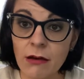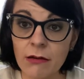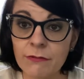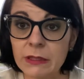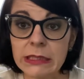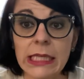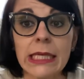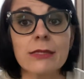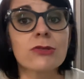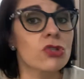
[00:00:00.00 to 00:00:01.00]
of
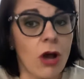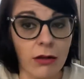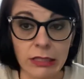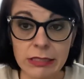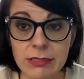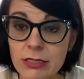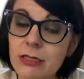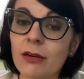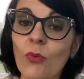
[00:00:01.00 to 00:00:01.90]
Lily's chocolate,